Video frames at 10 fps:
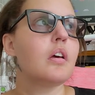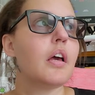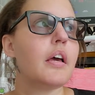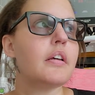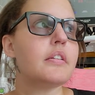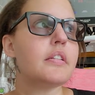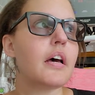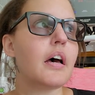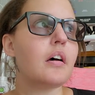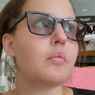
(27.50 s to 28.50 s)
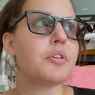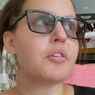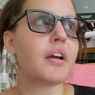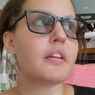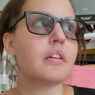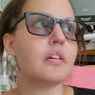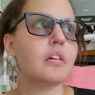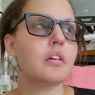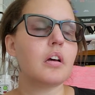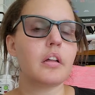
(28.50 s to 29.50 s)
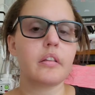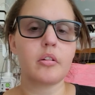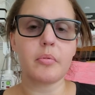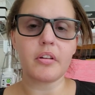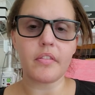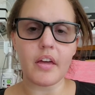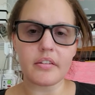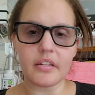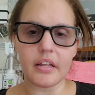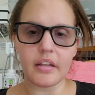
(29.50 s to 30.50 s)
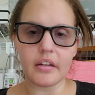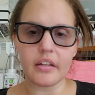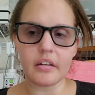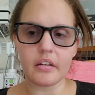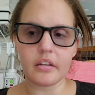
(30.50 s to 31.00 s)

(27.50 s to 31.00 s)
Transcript: We tried a little bit of that today and it